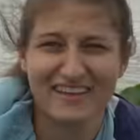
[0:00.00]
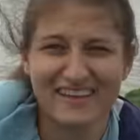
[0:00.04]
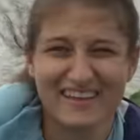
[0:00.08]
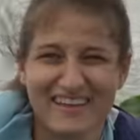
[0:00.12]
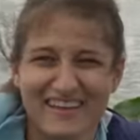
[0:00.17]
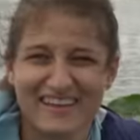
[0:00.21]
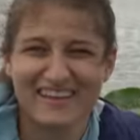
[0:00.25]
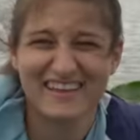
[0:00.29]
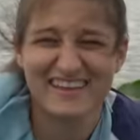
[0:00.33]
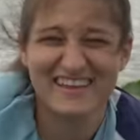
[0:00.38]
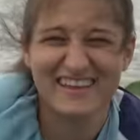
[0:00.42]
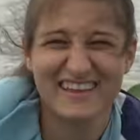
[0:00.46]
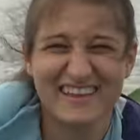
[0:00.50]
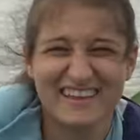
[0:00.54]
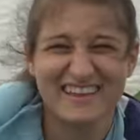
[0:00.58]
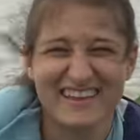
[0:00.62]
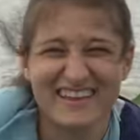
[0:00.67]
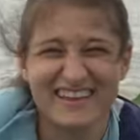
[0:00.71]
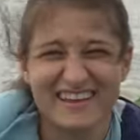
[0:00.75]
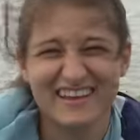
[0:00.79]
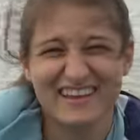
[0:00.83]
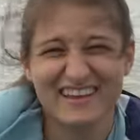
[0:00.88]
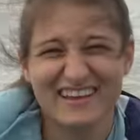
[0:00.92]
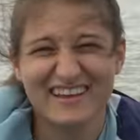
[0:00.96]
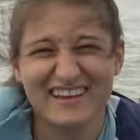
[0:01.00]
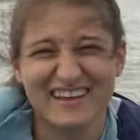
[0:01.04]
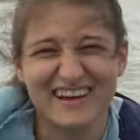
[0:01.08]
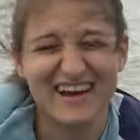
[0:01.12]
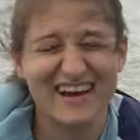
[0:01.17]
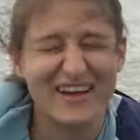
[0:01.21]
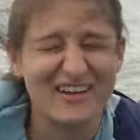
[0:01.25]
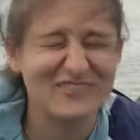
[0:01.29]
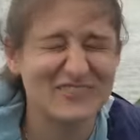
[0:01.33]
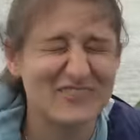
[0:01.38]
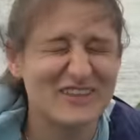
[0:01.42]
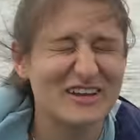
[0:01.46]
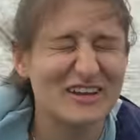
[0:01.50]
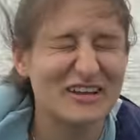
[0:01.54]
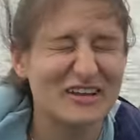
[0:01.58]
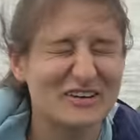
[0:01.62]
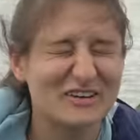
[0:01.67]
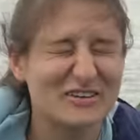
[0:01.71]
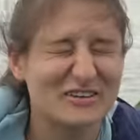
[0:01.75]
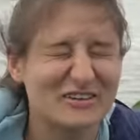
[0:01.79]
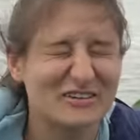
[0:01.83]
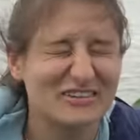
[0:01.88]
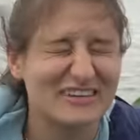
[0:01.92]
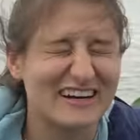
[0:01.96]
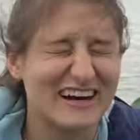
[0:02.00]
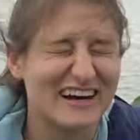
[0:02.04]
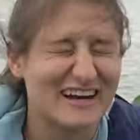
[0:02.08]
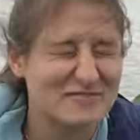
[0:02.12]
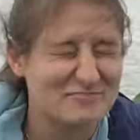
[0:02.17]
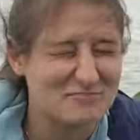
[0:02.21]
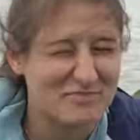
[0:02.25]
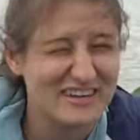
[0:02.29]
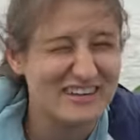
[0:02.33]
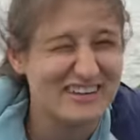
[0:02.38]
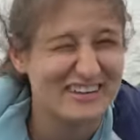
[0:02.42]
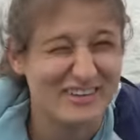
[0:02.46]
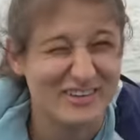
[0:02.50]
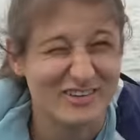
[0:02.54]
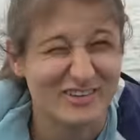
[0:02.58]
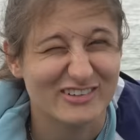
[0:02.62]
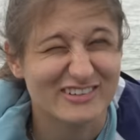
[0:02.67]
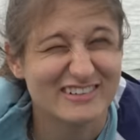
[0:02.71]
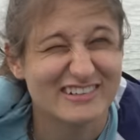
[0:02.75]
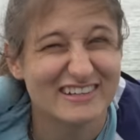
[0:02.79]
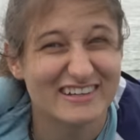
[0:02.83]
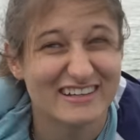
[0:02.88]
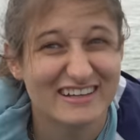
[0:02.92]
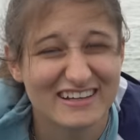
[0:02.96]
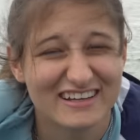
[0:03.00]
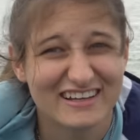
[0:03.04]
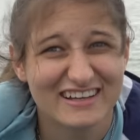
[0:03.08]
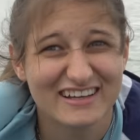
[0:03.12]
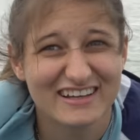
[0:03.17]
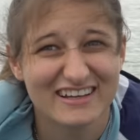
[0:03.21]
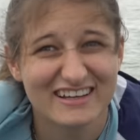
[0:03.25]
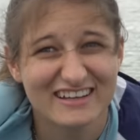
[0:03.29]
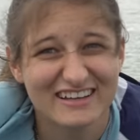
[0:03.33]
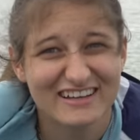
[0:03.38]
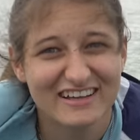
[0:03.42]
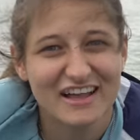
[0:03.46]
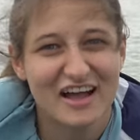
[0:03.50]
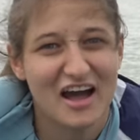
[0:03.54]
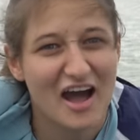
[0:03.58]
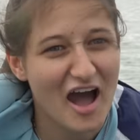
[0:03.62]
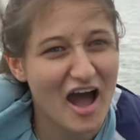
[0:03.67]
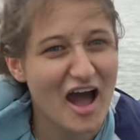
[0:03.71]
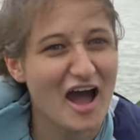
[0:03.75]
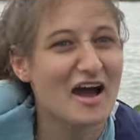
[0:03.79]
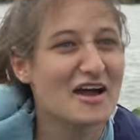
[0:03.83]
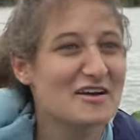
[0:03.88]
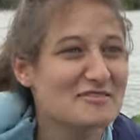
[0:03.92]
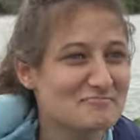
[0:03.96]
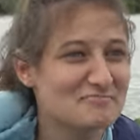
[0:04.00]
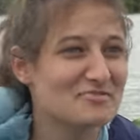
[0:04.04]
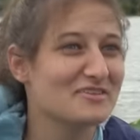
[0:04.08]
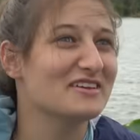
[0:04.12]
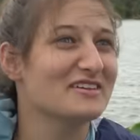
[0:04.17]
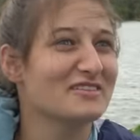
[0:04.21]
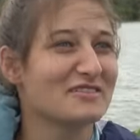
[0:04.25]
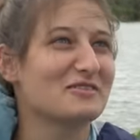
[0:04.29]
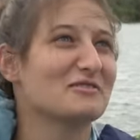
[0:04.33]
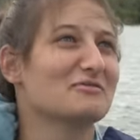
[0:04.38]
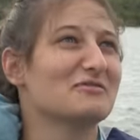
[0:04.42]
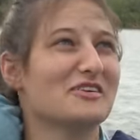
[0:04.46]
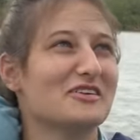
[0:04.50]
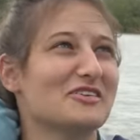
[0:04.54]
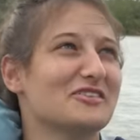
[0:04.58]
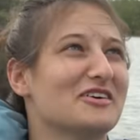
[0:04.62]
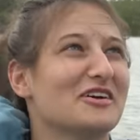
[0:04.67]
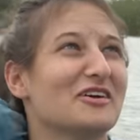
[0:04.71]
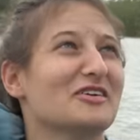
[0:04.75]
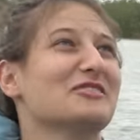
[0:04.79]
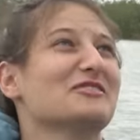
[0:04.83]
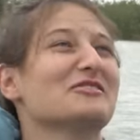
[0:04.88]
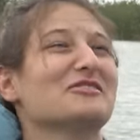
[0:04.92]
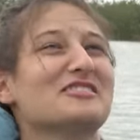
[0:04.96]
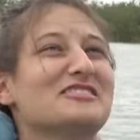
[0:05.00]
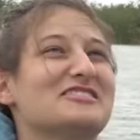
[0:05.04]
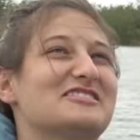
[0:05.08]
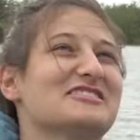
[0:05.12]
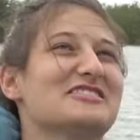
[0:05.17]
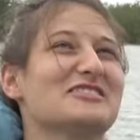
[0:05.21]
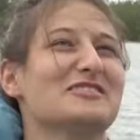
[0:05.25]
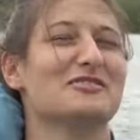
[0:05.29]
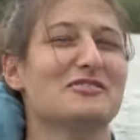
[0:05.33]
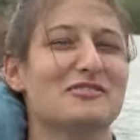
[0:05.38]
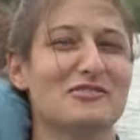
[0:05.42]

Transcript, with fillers: tell us how you feel, bro. I feel I beat you. Yeah, so you feel... I beat the real Hillary Sue.